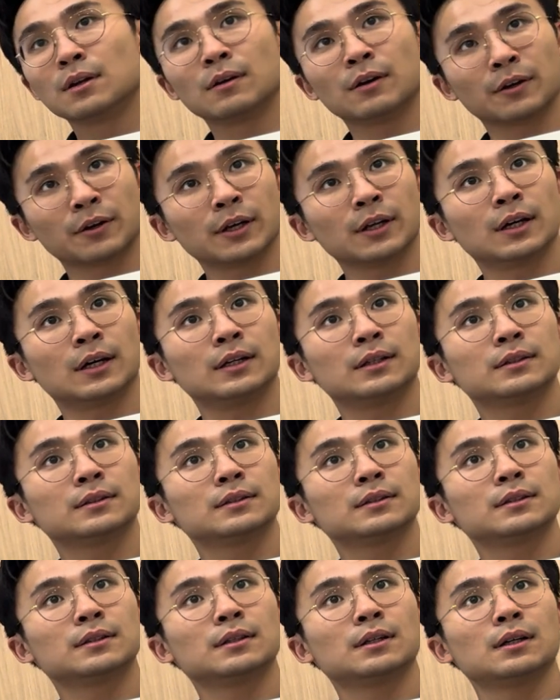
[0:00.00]
Agree or not?
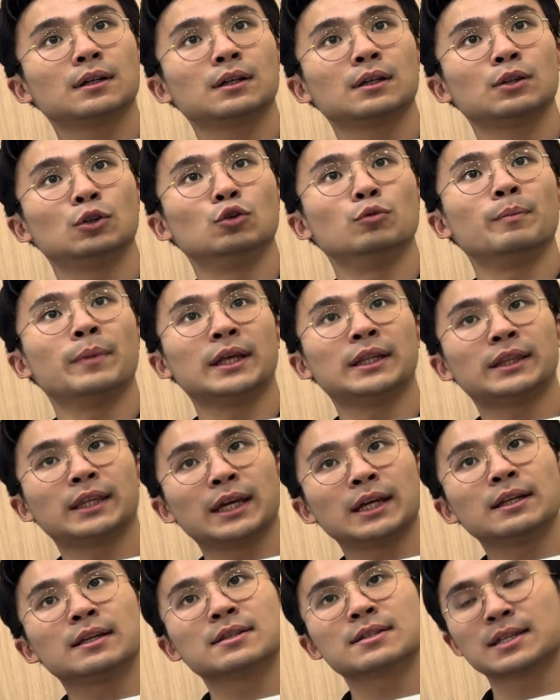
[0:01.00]
To
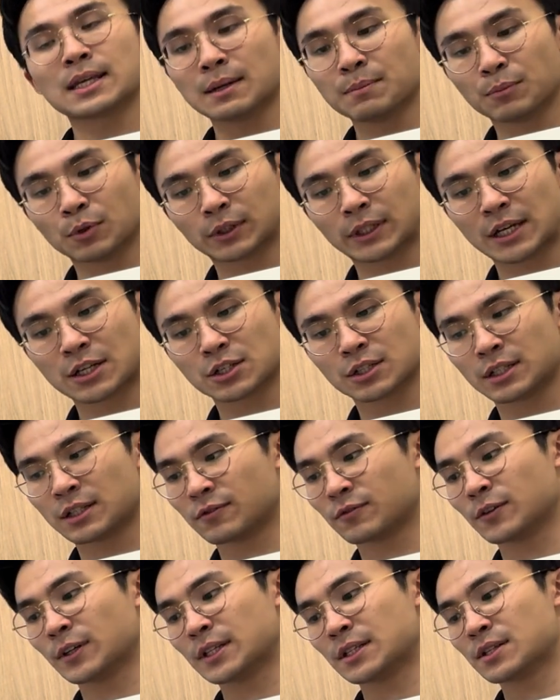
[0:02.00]
maintain the same potential
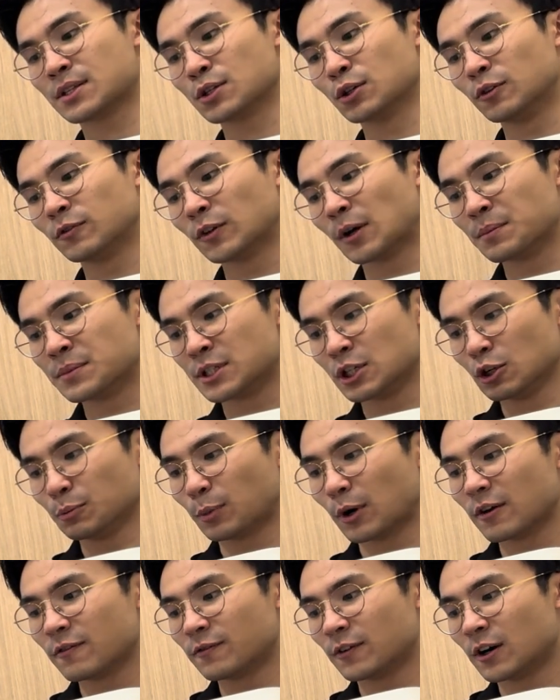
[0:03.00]
difference. So from
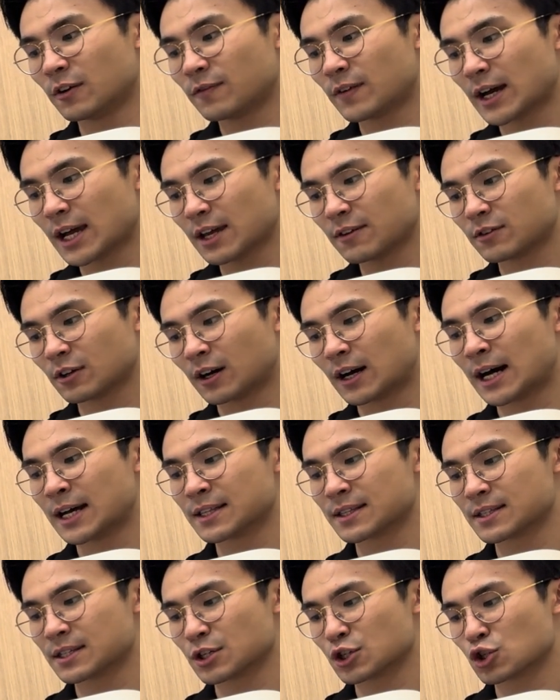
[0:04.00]
0.45, your
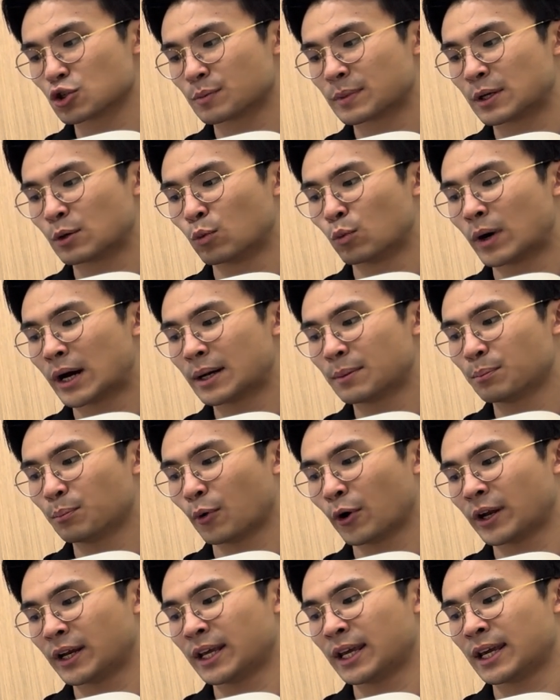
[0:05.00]
answer should be
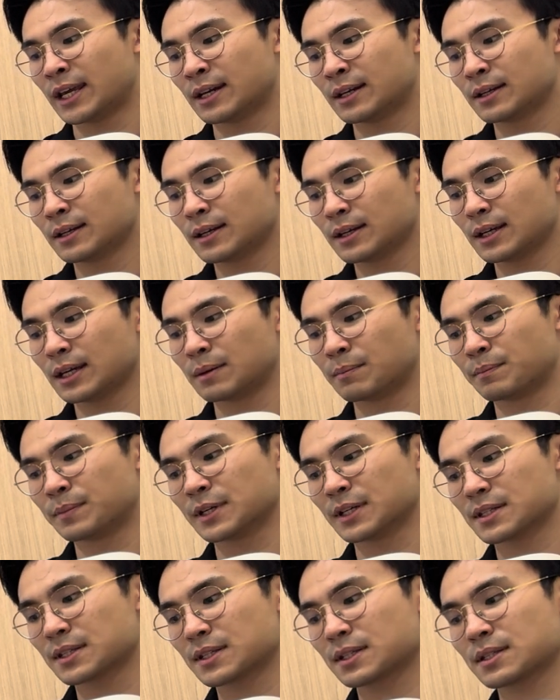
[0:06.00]
1.8
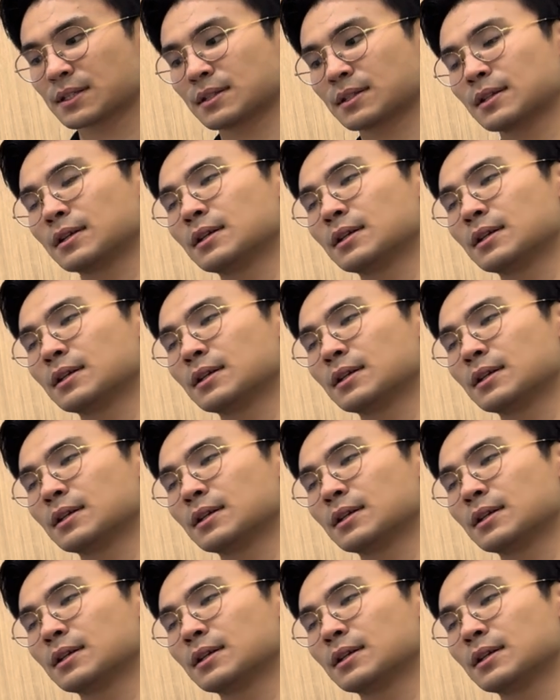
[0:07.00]
amperes.